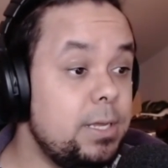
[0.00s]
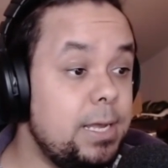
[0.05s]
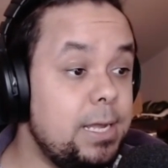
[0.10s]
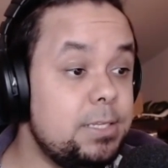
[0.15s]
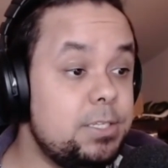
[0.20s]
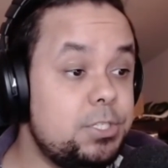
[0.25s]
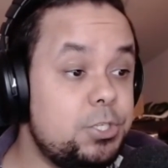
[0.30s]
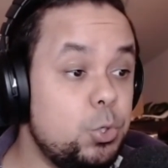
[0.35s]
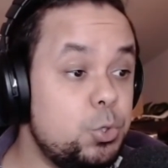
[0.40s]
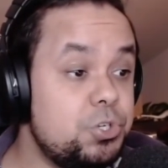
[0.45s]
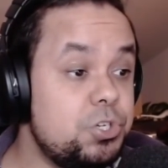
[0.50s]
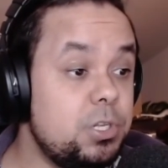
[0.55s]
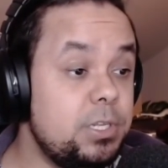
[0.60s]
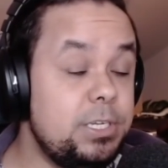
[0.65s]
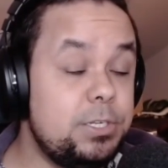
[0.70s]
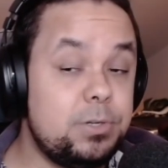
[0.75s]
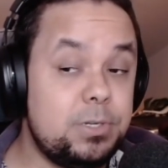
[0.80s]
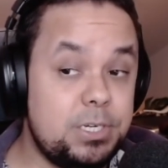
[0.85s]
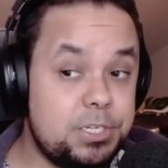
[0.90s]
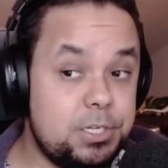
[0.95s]
and
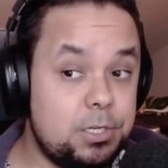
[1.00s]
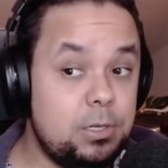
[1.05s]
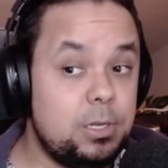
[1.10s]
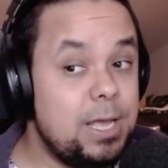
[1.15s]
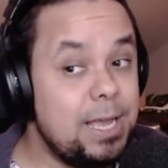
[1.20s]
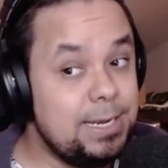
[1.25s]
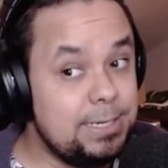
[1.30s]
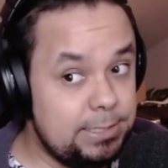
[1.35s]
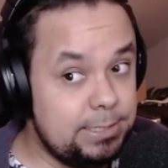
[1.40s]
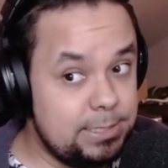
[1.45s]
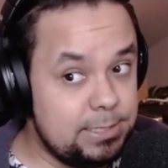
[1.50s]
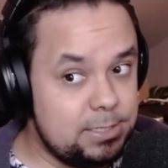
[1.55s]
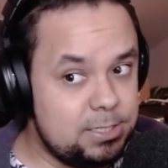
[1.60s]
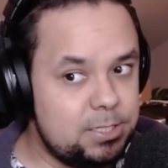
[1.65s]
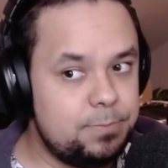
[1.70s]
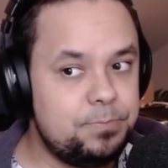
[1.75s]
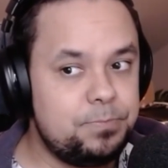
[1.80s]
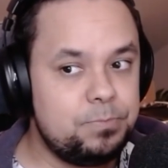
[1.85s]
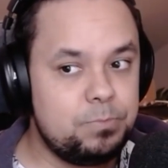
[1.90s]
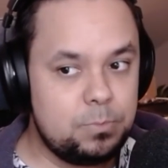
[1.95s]
socially traditional
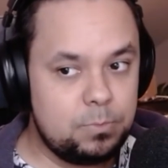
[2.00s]
ideas.